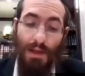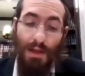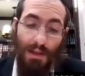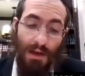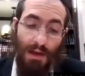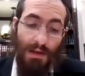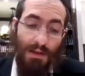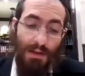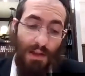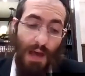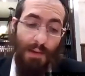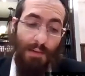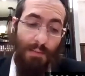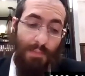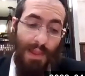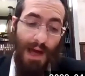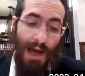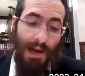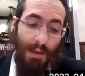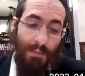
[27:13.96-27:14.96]
It's the halachic
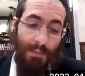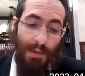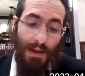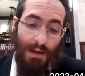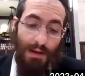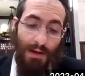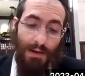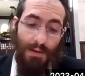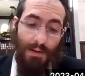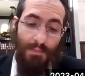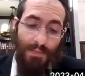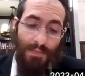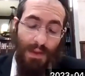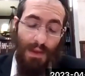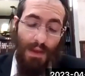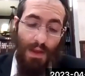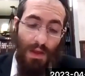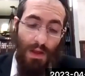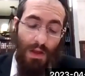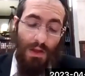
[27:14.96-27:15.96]
time of plaga mincha.
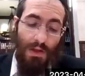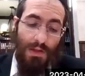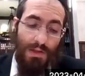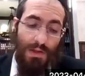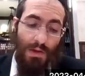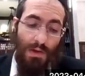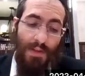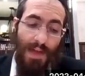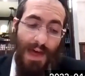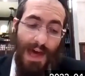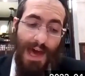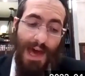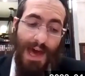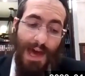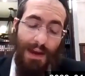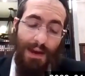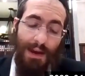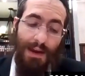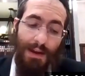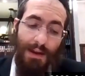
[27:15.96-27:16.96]
So
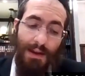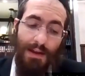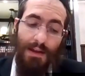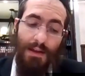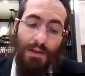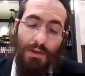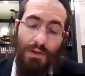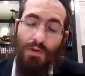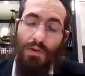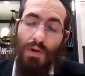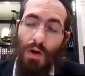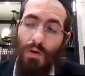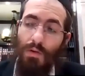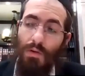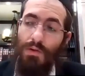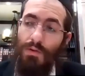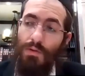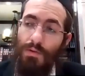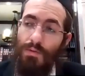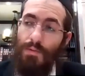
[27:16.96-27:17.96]
then,
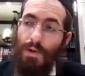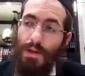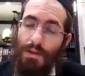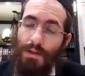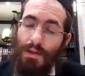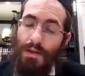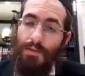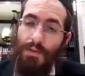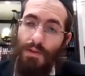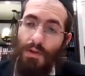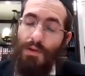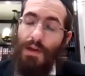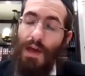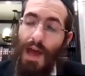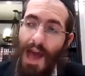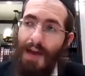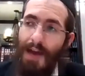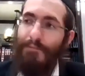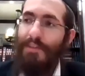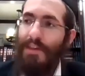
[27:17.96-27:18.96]
even though
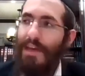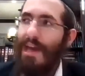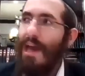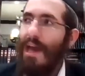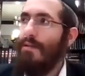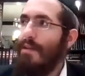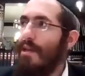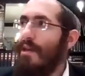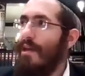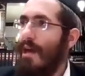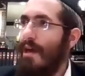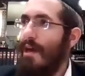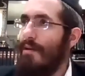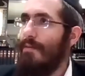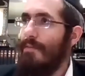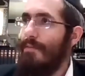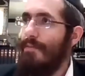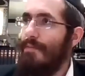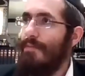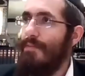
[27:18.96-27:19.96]
you have to count
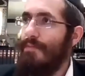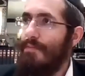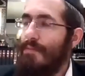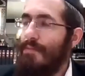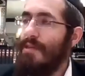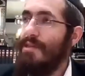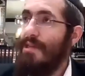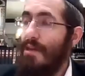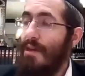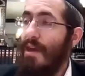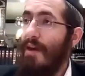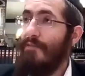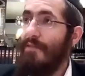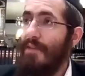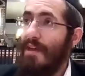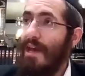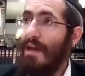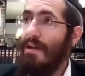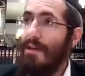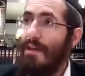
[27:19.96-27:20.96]
again, you say you
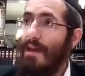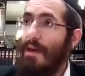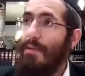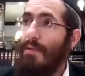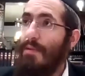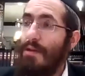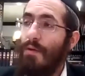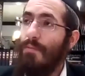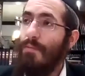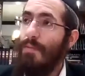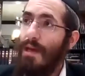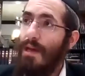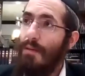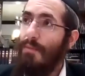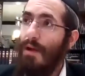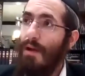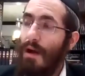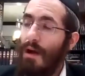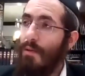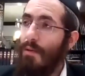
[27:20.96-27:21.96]
have to count again, but you don't
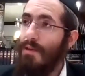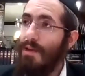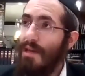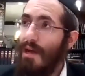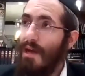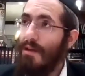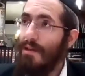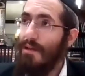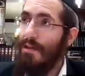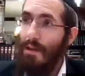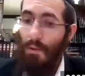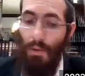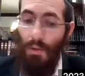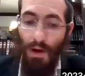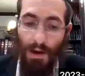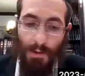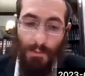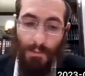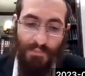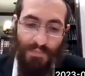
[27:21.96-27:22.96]
make a bracha when you count
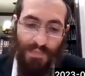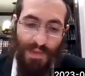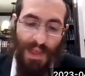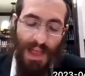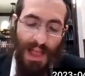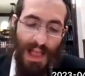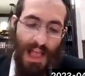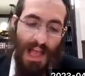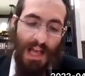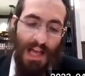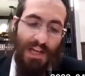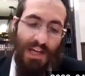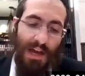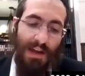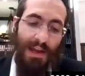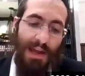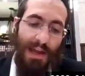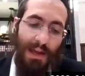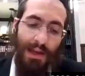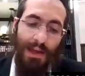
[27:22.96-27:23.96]
again. Why?
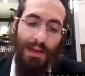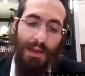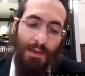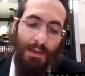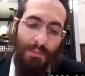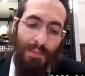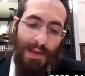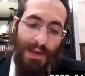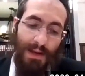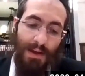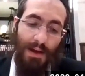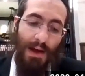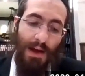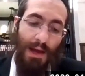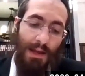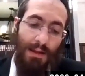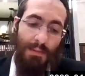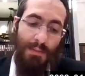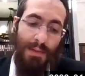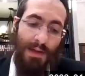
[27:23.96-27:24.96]
The minig
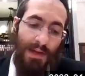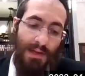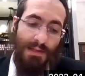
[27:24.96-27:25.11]
of